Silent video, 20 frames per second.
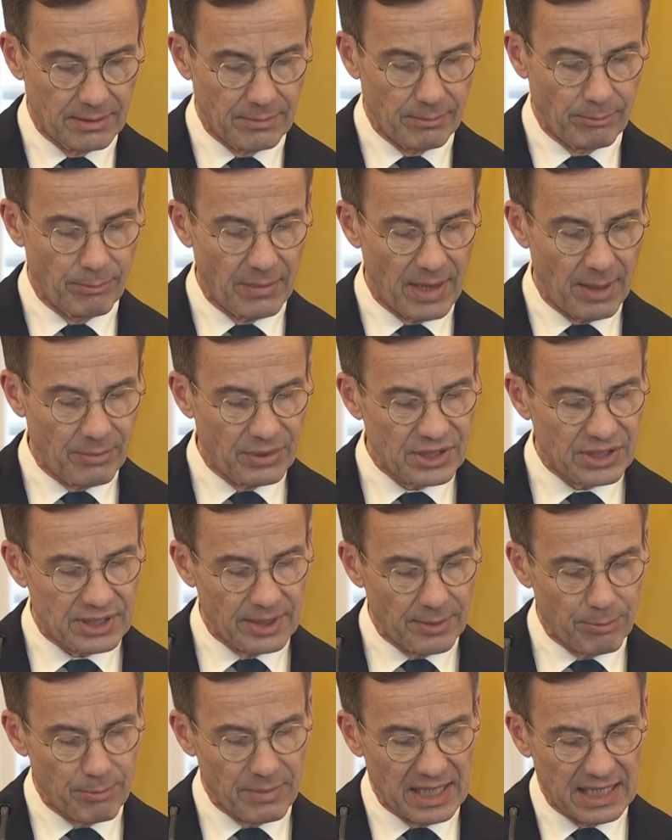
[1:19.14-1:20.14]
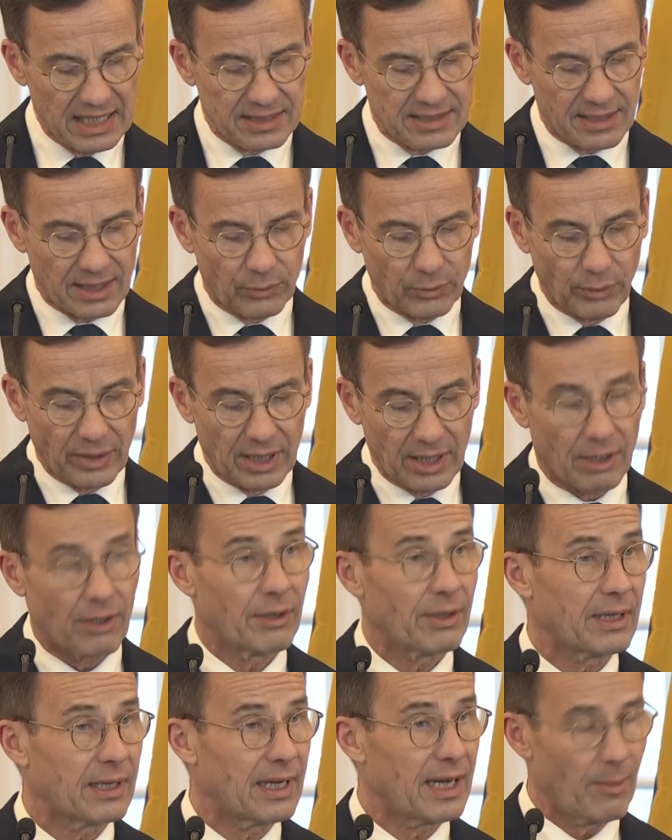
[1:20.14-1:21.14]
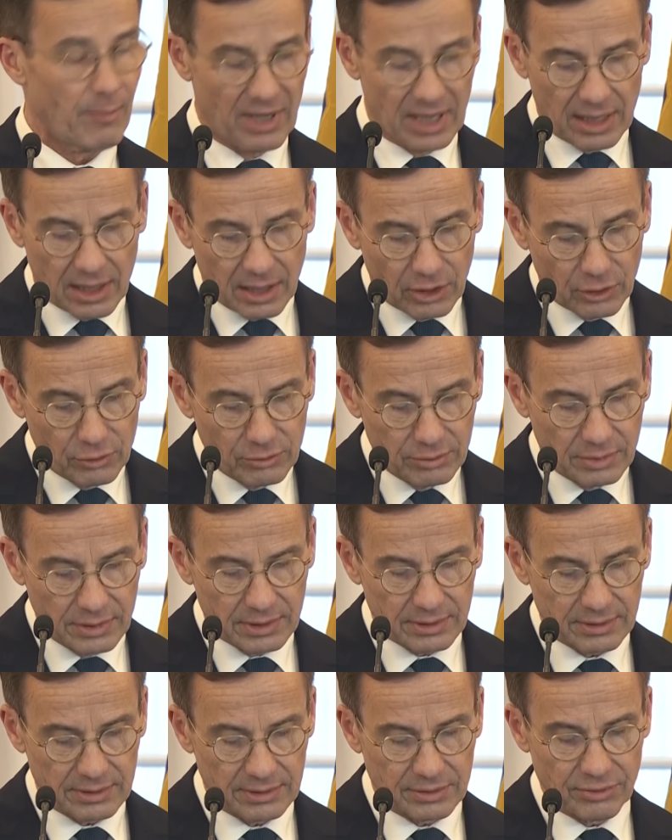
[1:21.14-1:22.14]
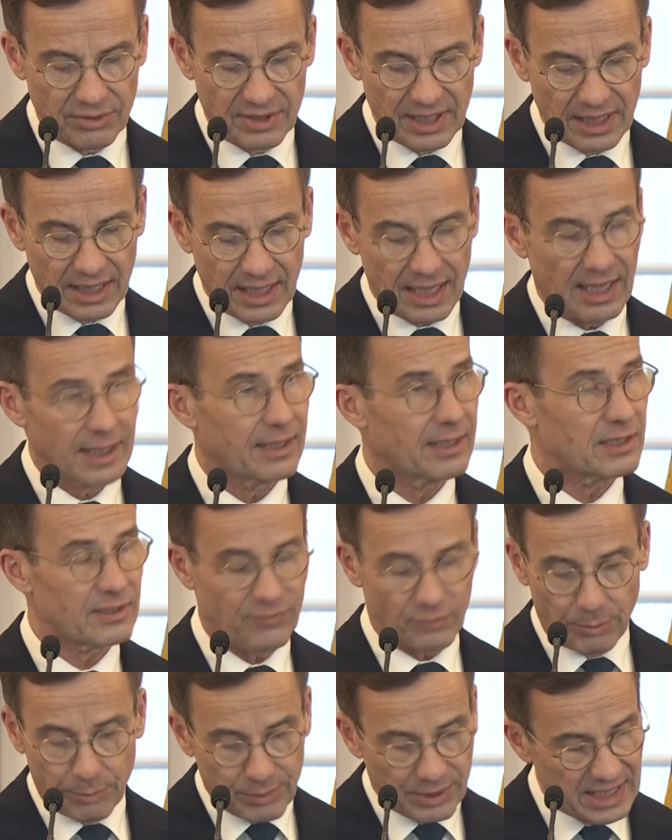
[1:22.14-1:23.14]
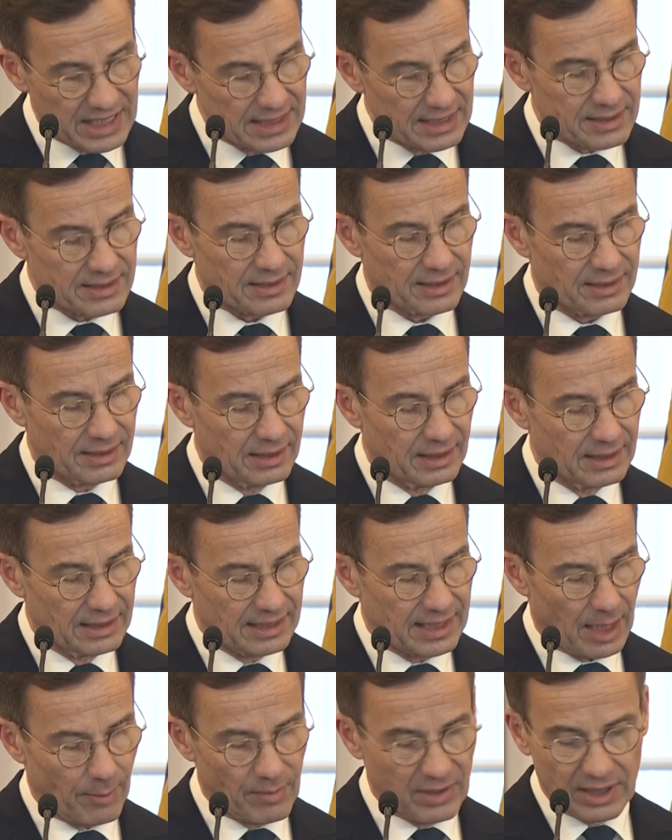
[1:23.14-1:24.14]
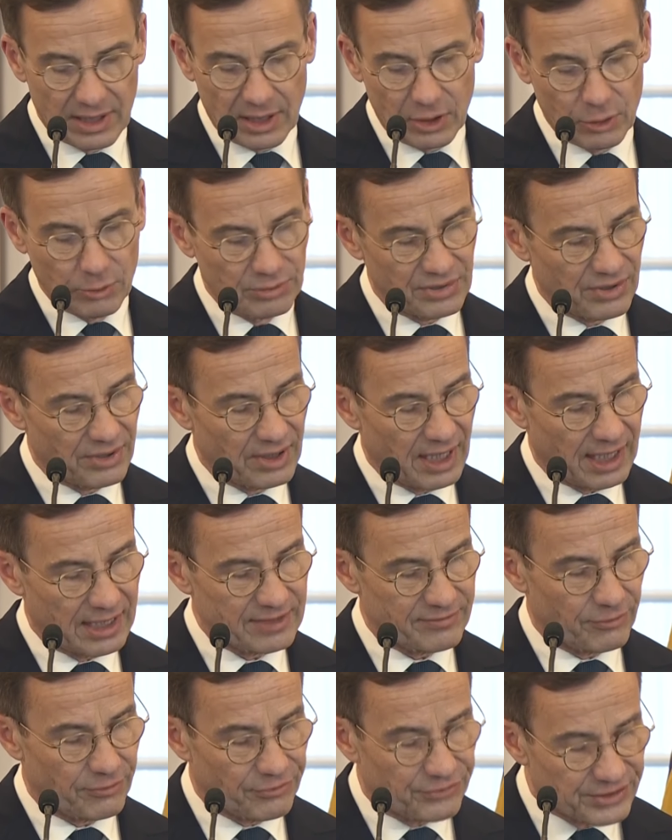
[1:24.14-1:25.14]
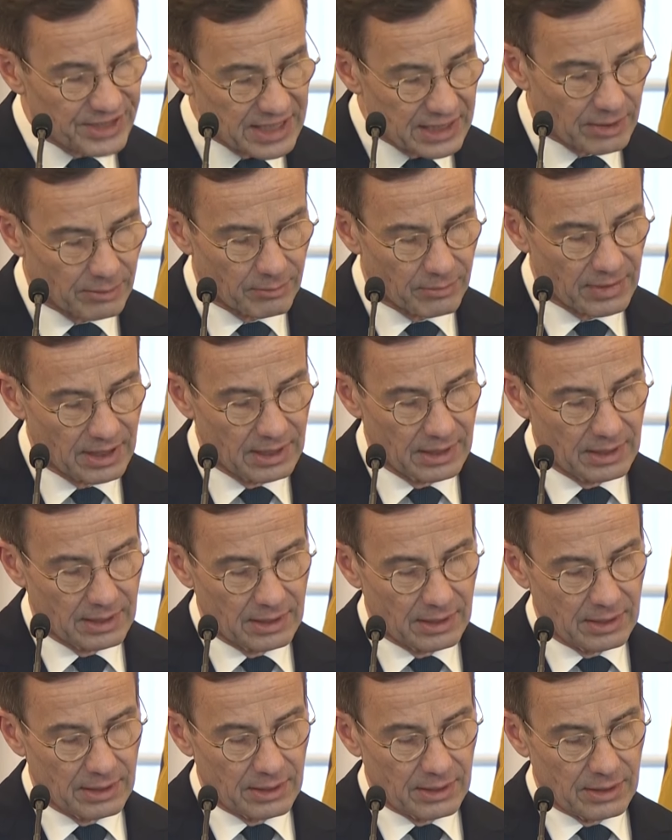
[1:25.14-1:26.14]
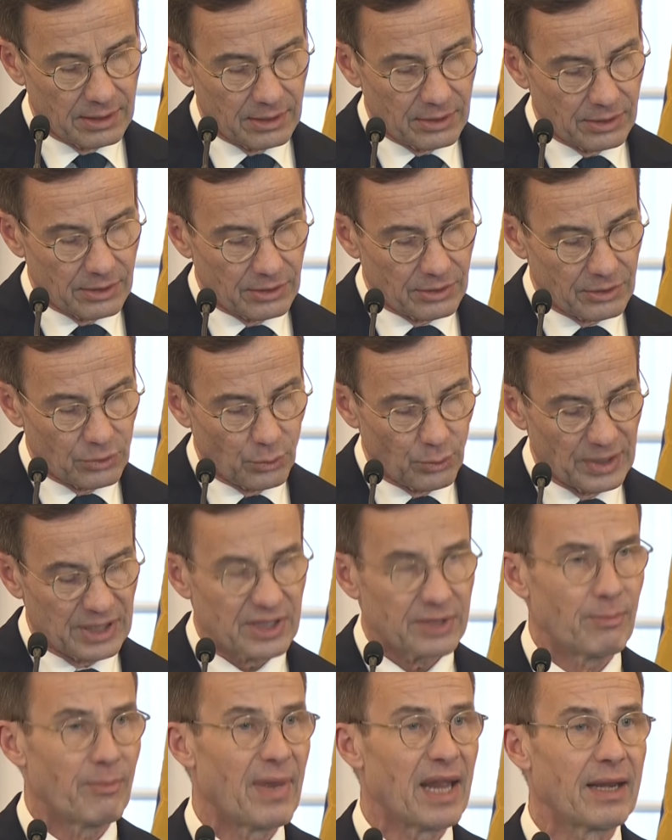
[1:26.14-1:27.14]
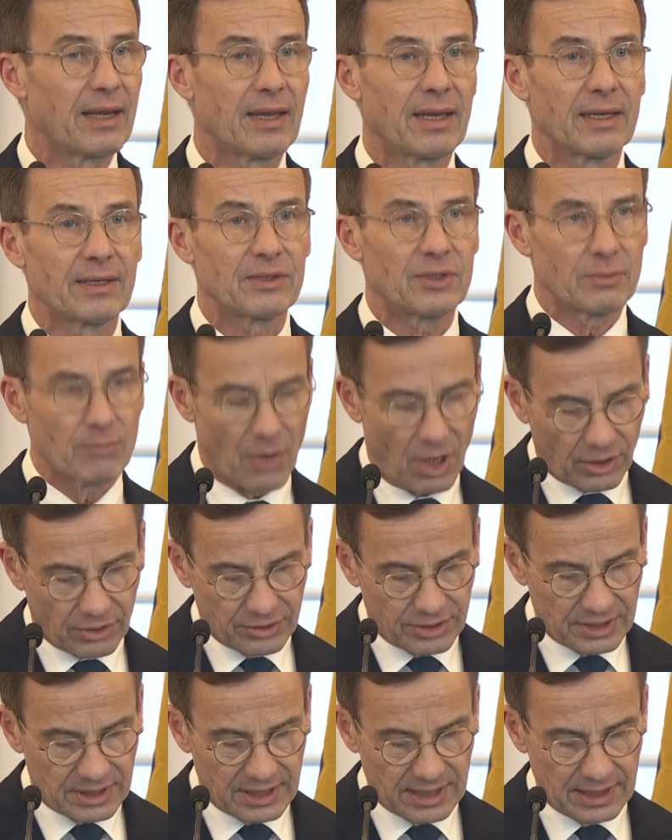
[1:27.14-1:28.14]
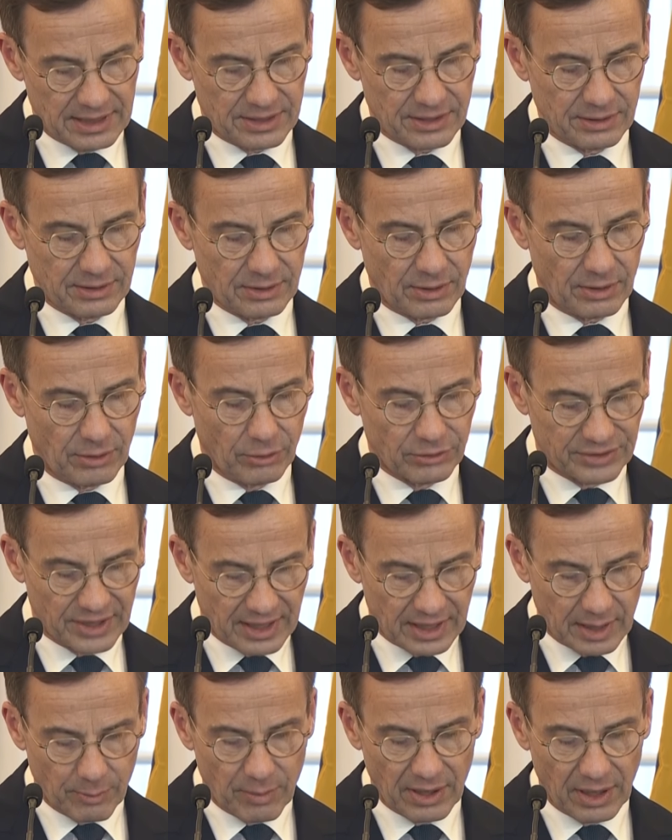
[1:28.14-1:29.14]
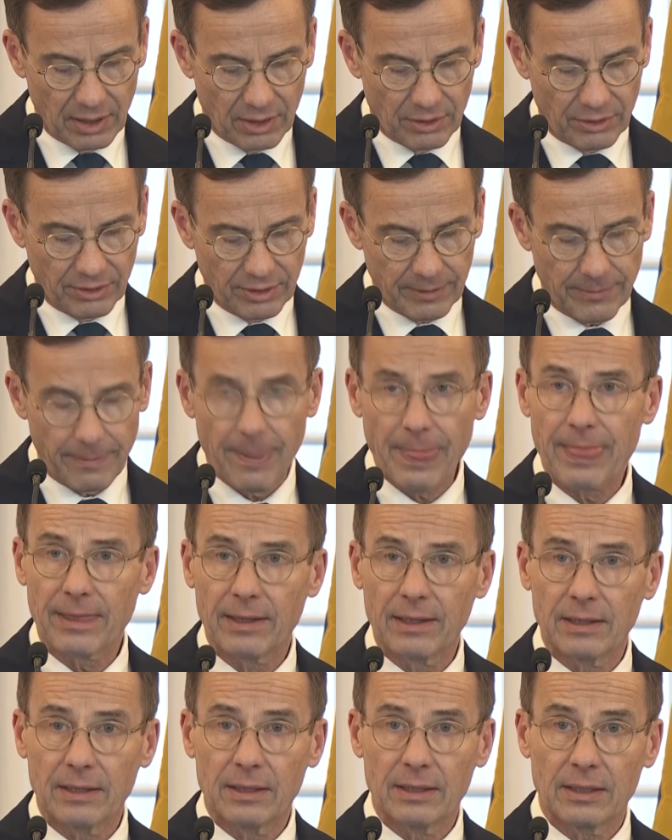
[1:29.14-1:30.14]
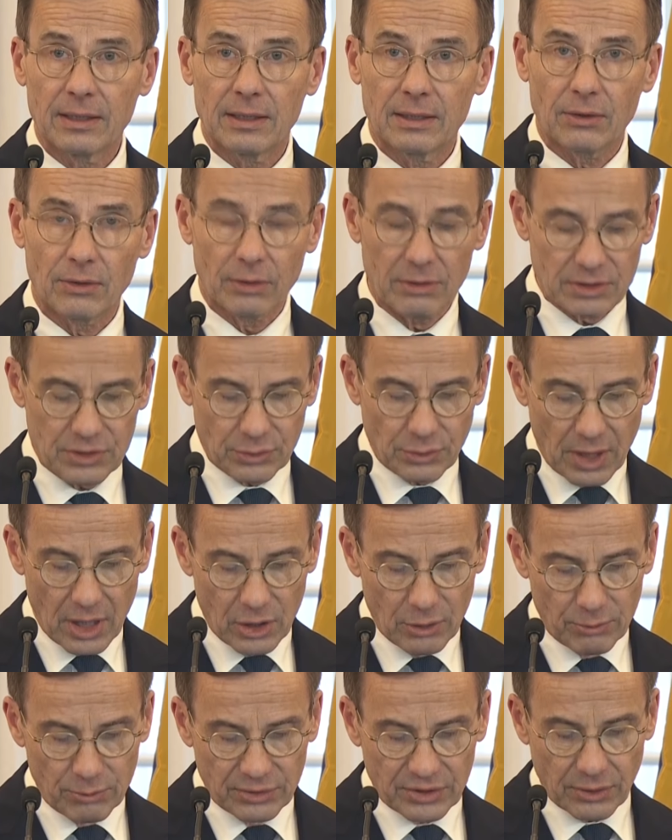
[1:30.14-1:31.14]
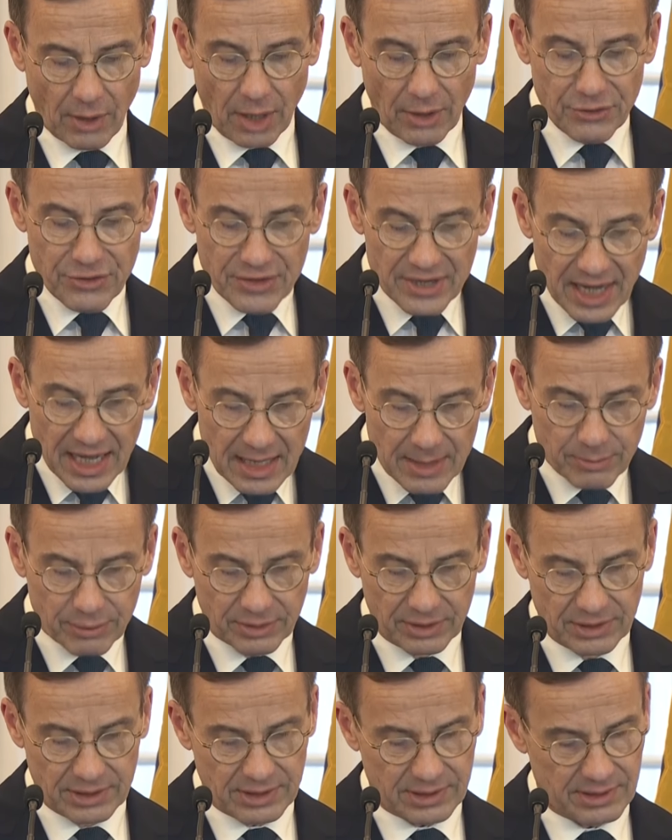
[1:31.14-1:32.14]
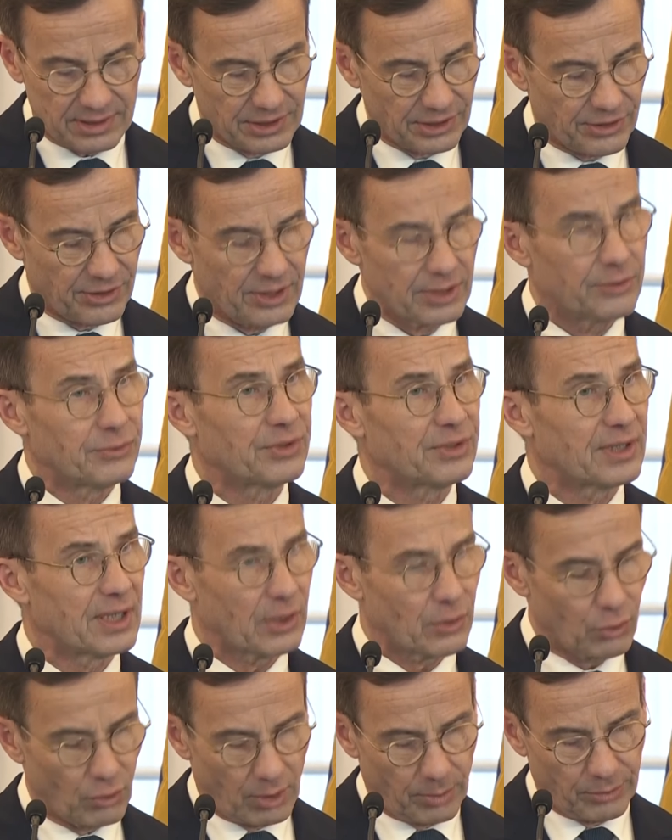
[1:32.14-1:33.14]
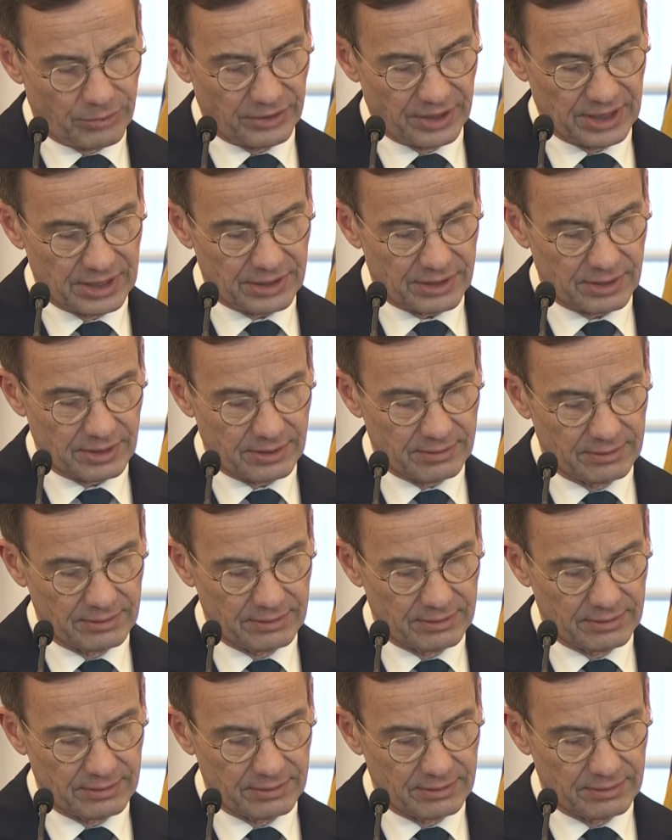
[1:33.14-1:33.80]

Membership means that we are coming home to the Alliance for Peace and coming home to the Alliance for Freedom, to which many democracies already belong. Also home to our neighbors' security cooperation,